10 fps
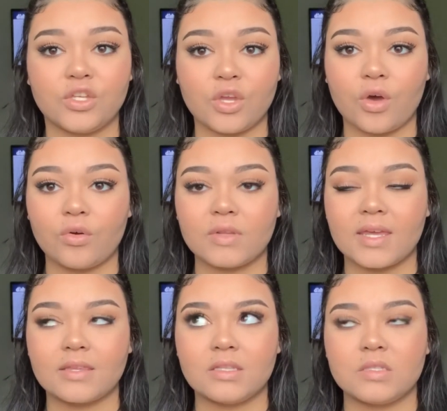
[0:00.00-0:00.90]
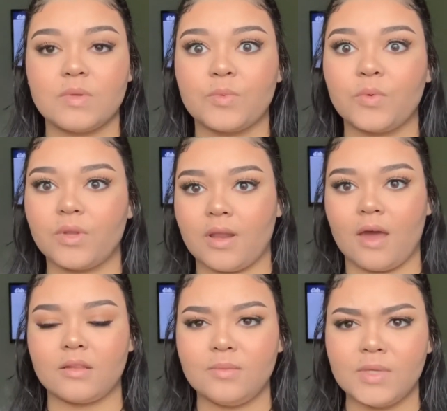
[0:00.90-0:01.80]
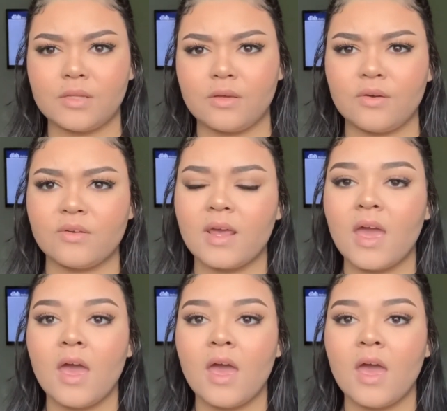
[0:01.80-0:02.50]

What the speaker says: yo, like, these people will not leave me alone,